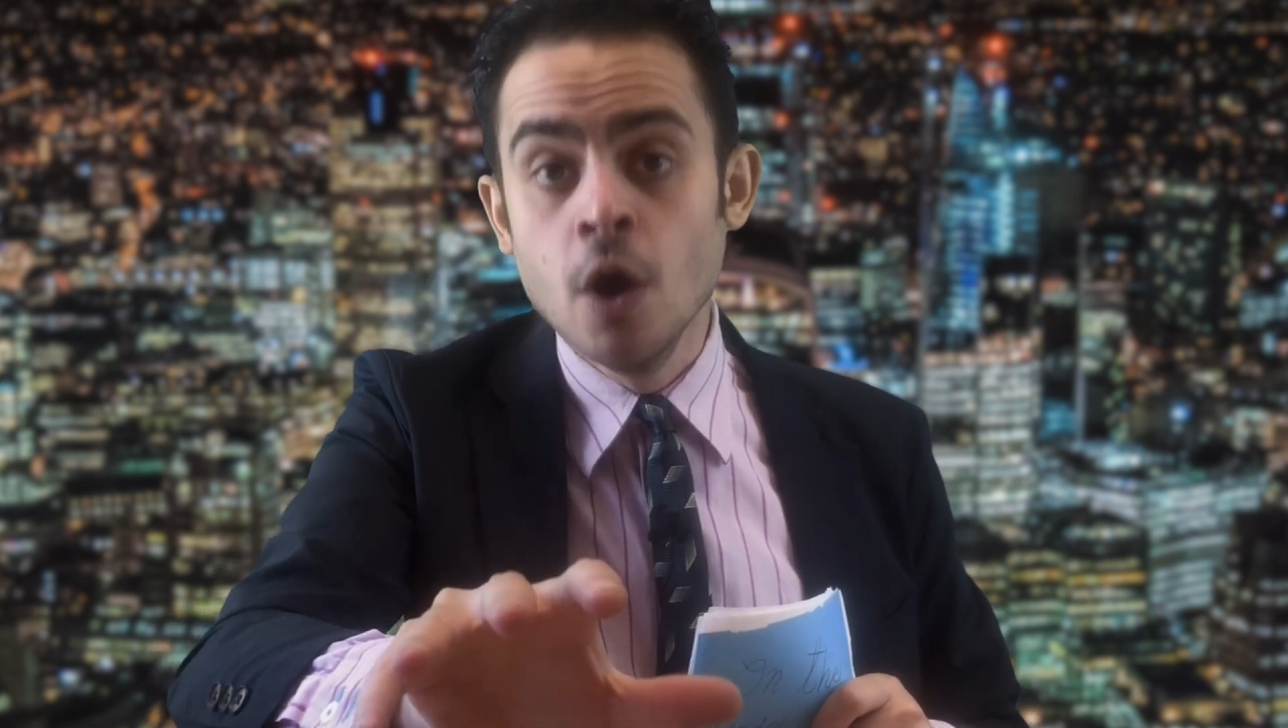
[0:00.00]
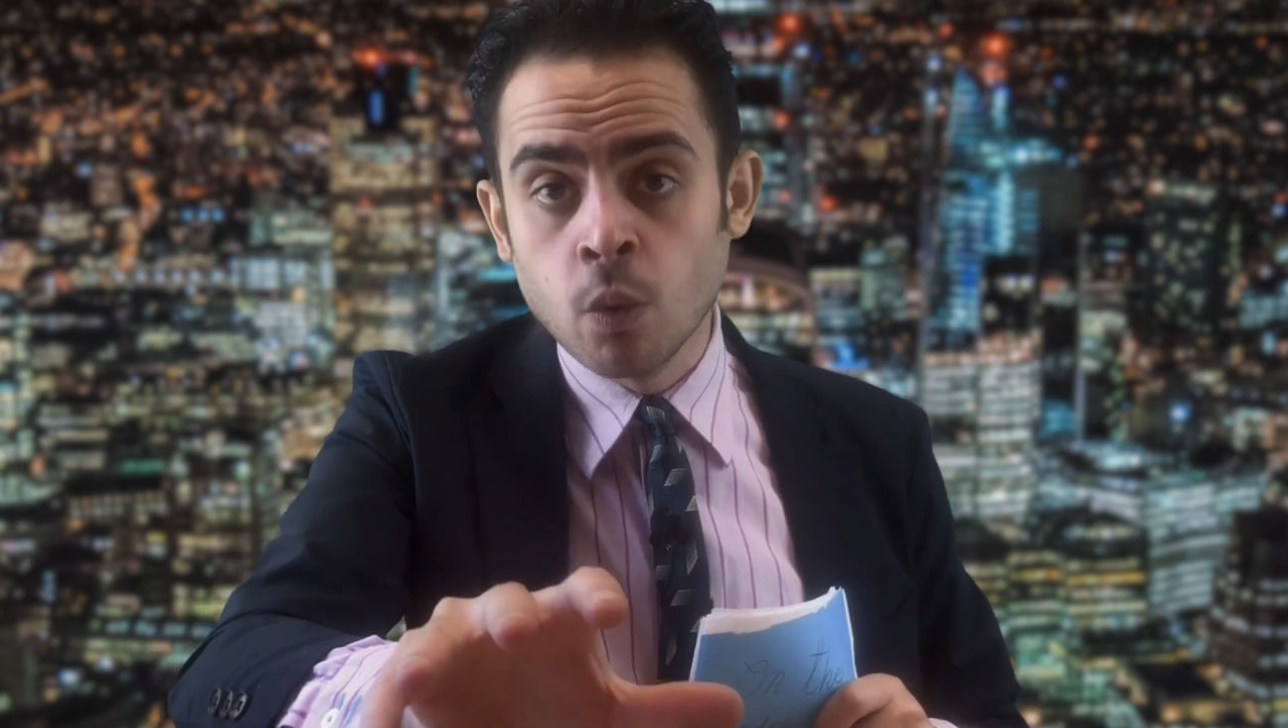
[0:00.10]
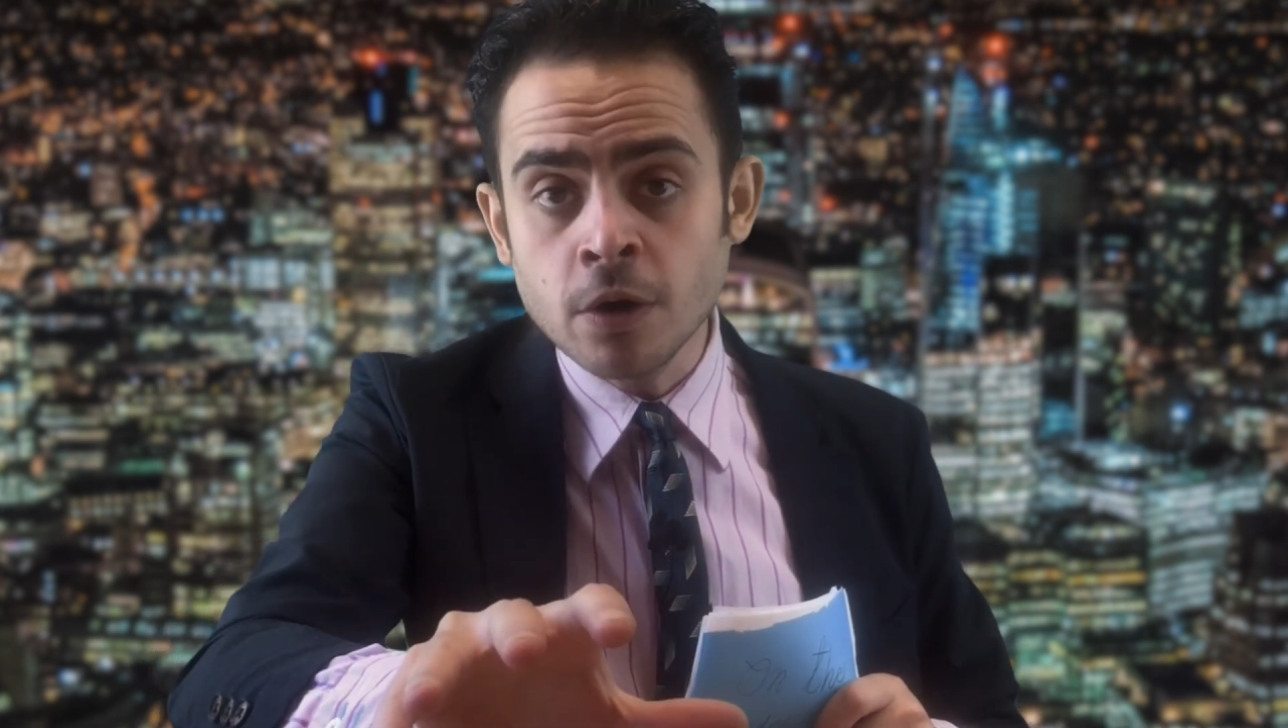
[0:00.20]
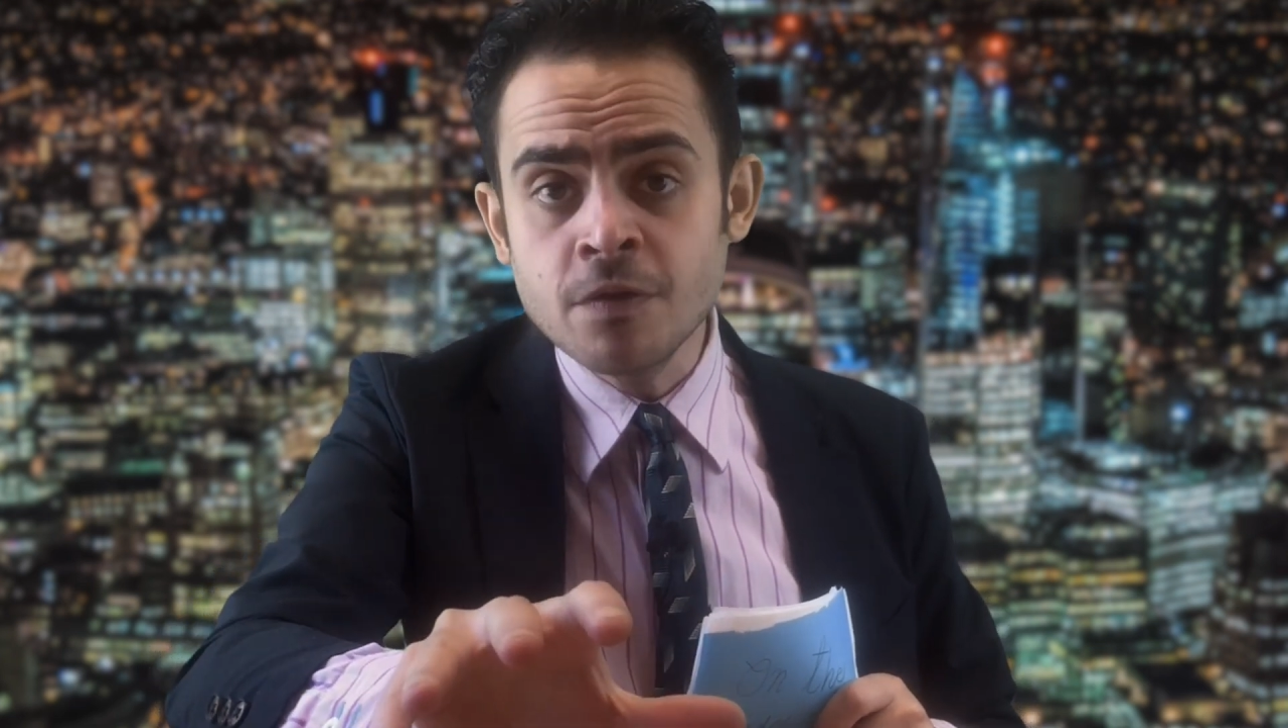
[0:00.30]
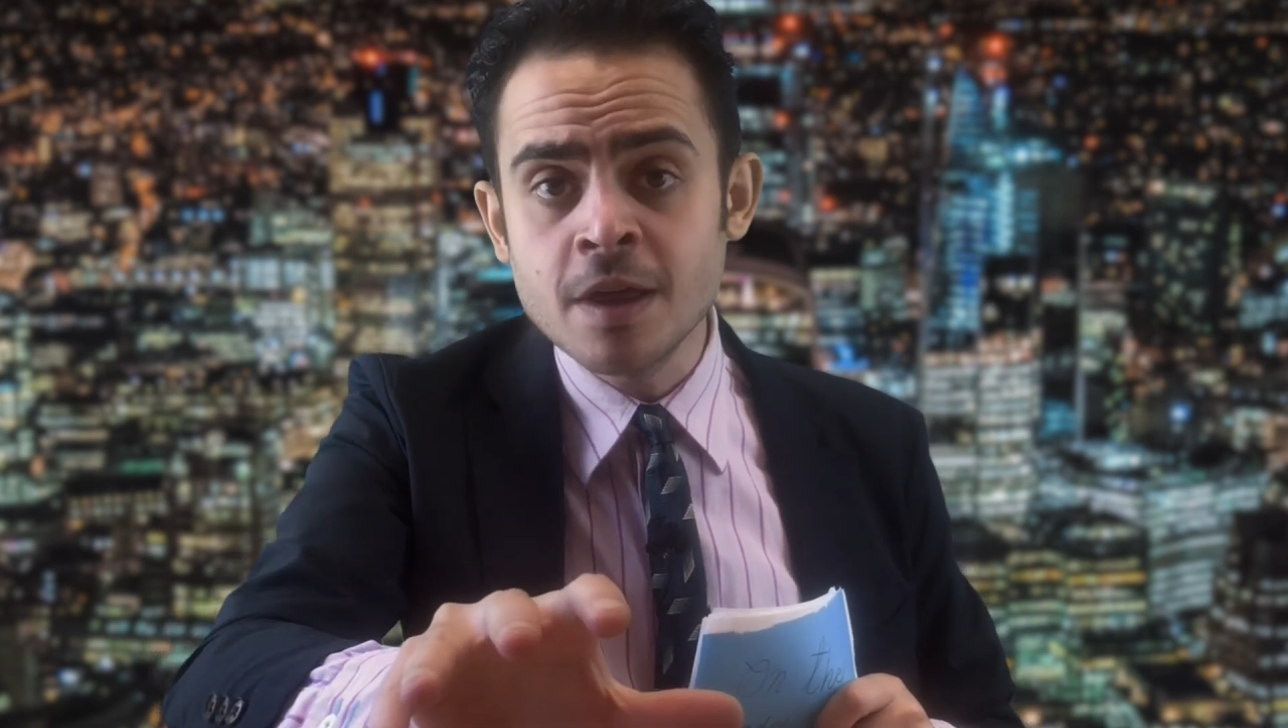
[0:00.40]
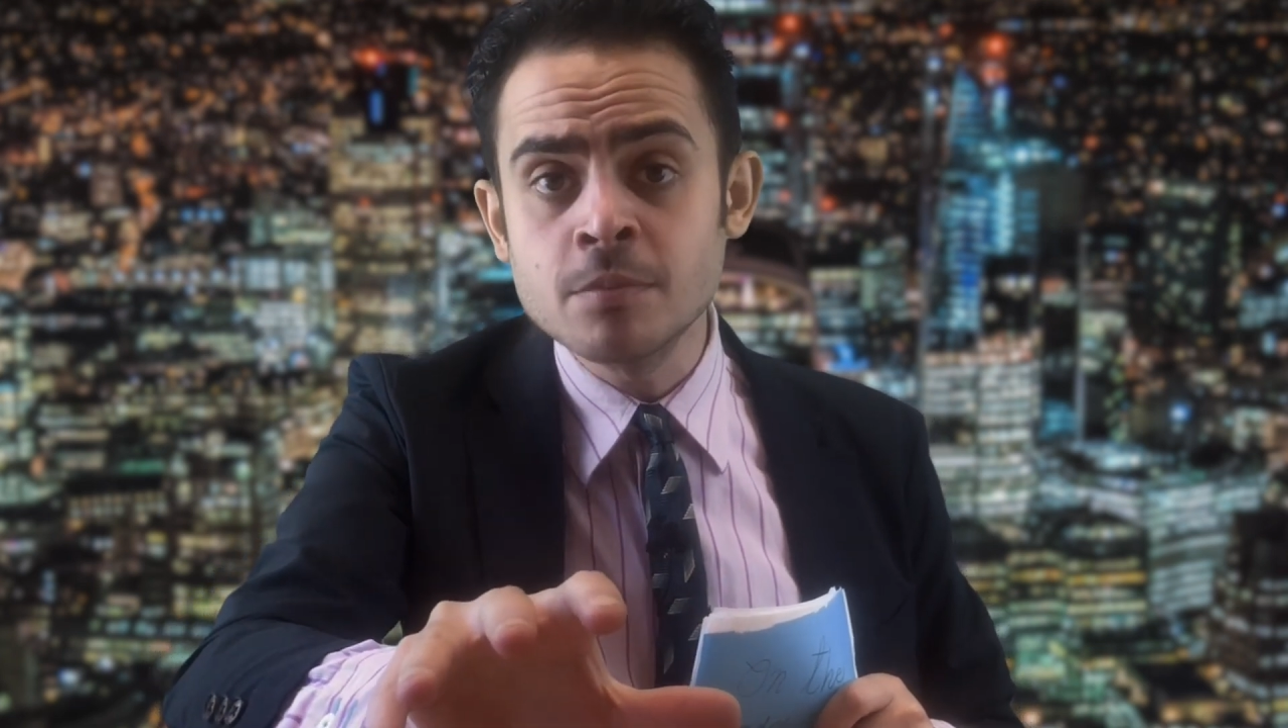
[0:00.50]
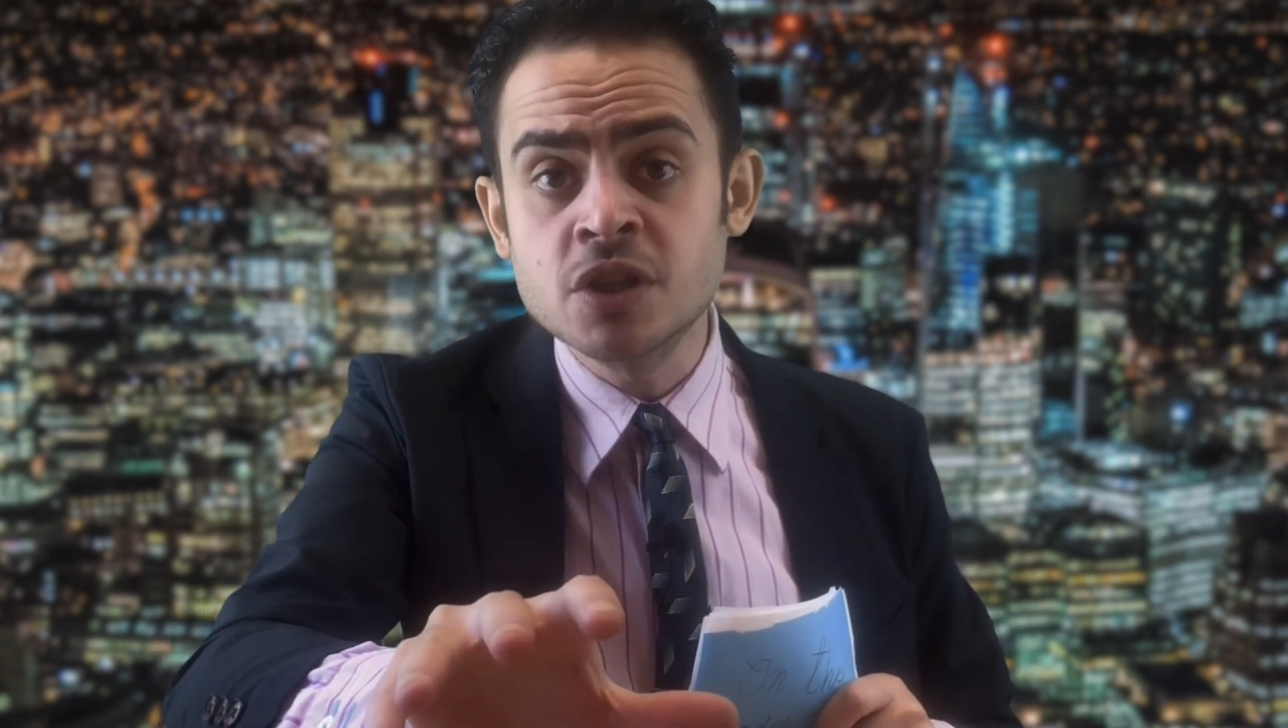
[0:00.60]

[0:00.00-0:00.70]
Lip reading: one of them